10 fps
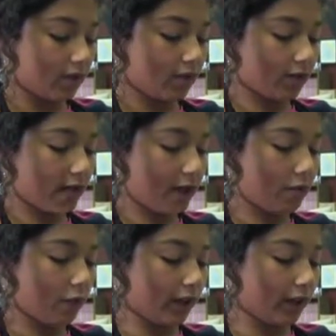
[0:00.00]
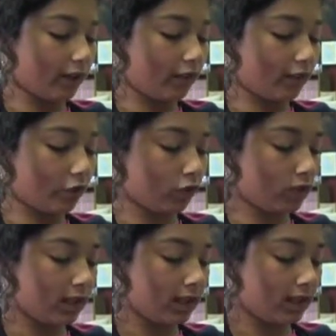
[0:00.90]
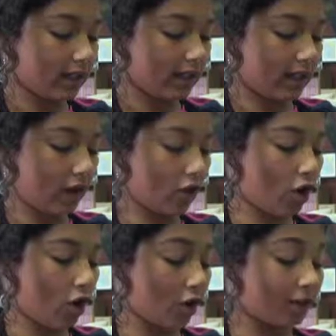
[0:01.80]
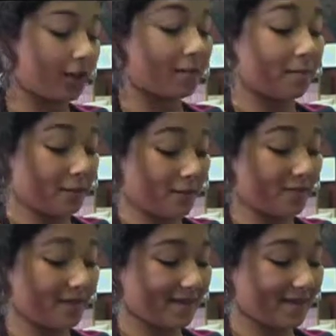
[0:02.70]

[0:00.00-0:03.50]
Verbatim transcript: From that point, the food is now called poop,